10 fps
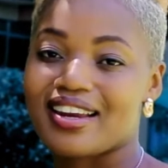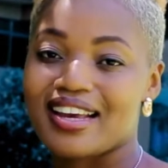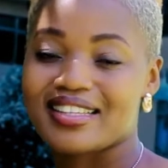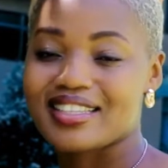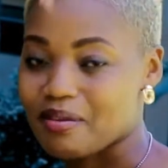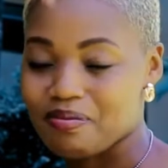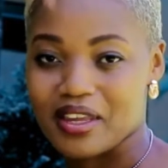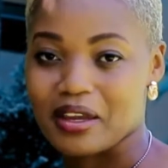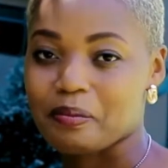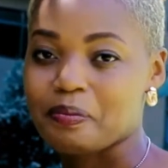learn
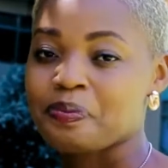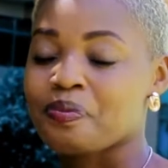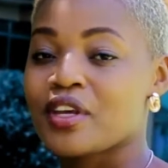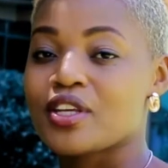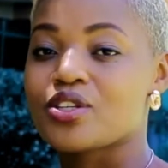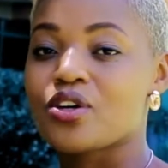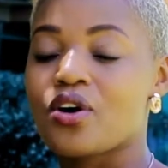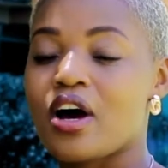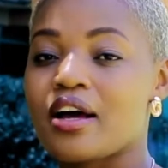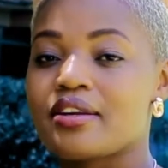something. So